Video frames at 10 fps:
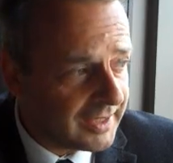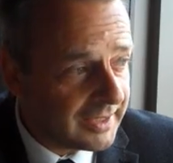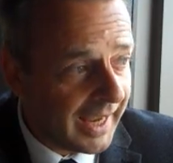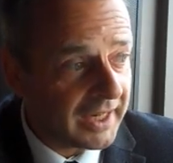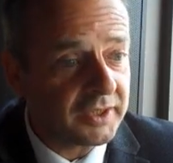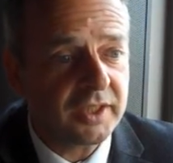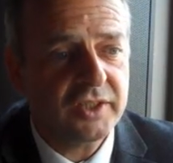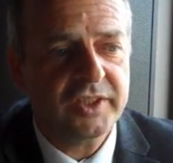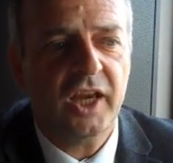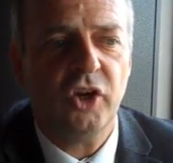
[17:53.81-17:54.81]
next
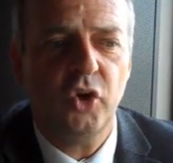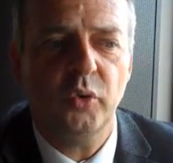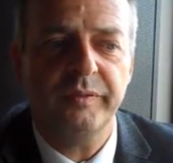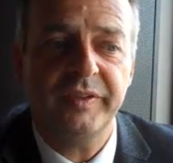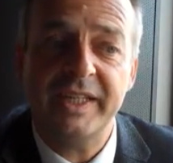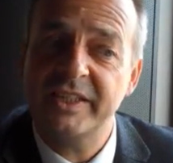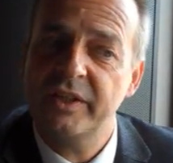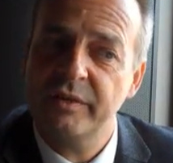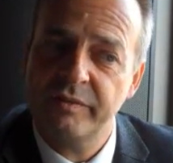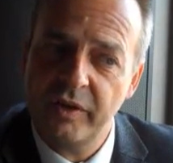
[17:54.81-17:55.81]
set of court fees in
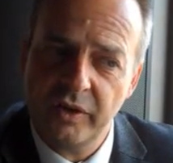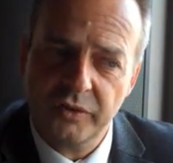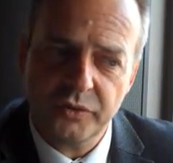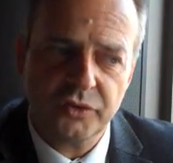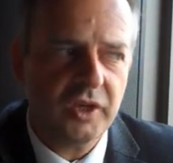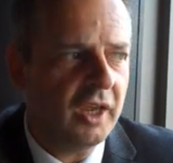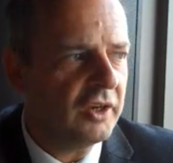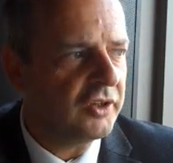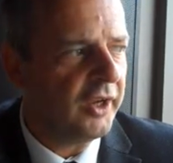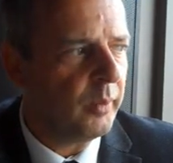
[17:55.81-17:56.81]

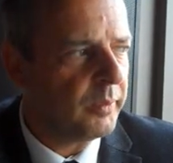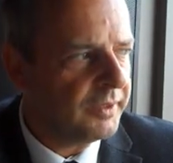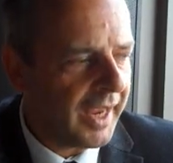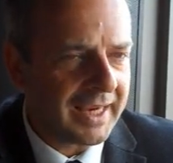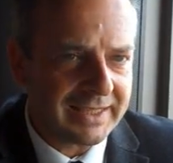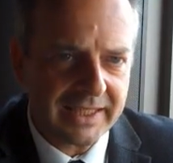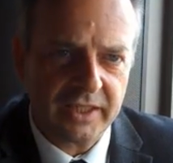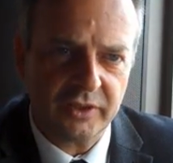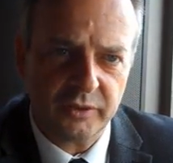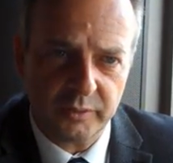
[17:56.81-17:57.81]
advance to help the next
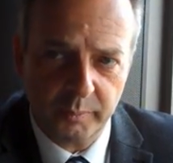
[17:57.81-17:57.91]
litigant